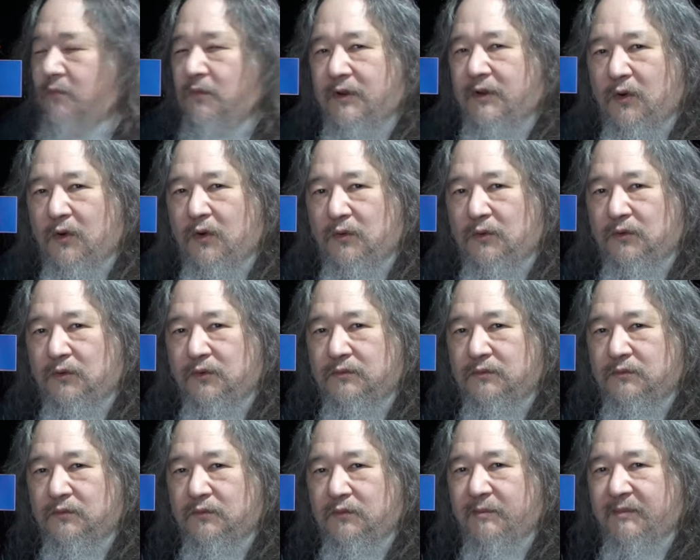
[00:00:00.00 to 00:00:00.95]
an old
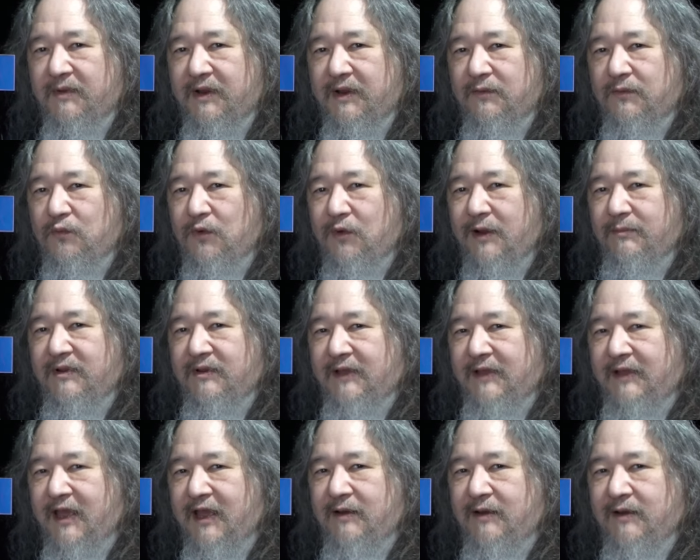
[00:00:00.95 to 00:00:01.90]
one of my
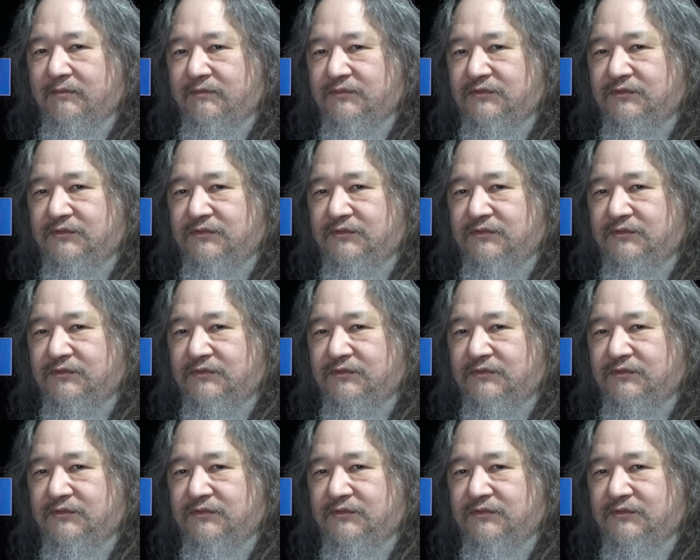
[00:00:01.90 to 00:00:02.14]
webcam